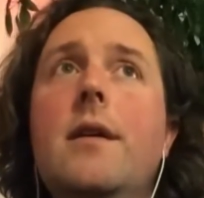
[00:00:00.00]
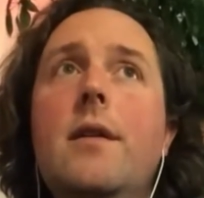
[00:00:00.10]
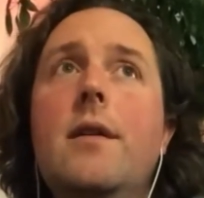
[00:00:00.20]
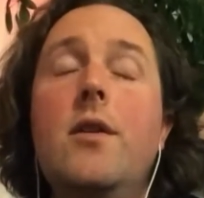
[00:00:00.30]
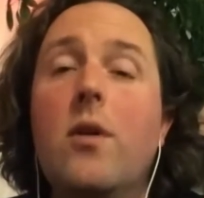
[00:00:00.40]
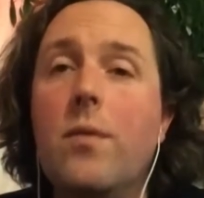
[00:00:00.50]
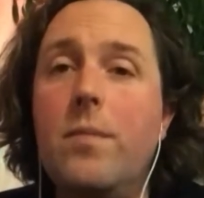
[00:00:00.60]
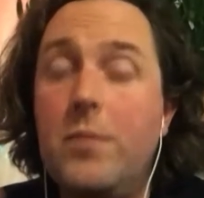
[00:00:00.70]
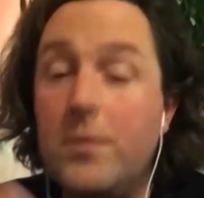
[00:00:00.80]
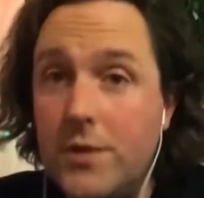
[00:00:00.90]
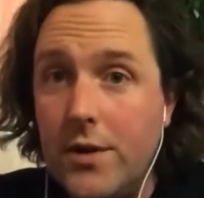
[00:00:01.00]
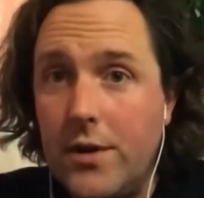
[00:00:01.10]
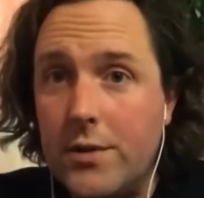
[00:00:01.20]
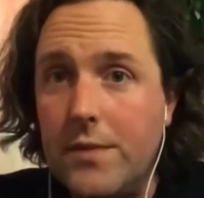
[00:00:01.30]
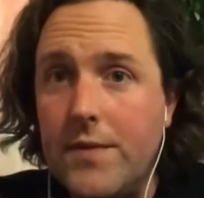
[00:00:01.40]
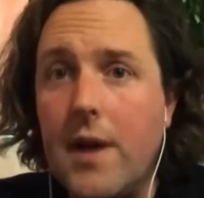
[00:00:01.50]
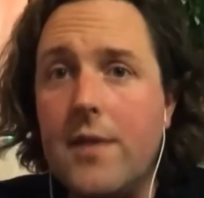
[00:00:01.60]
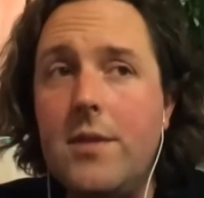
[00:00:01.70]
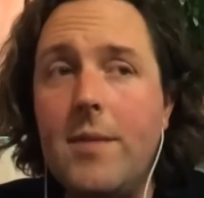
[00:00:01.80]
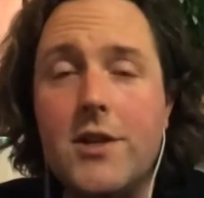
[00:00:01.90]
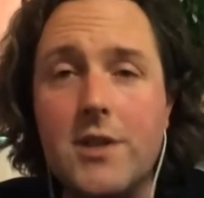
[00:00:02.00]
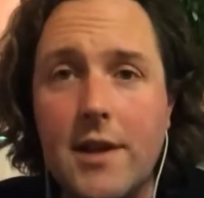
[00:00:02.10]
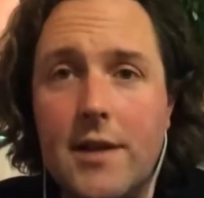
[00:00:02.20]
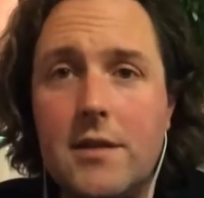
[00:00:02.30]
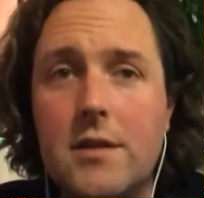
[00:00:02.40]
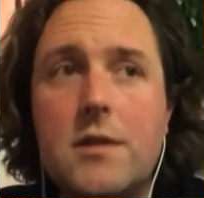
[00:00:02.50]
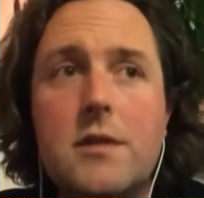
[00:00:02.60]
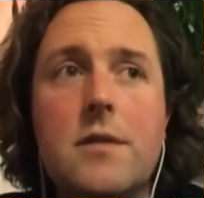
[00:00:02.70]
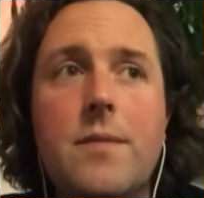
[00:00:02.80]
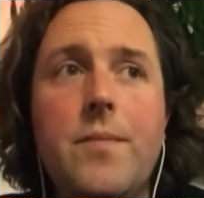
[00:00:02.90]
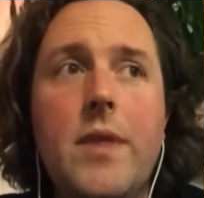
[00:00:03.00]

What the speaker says: Boom Studios, we've got the Magic license.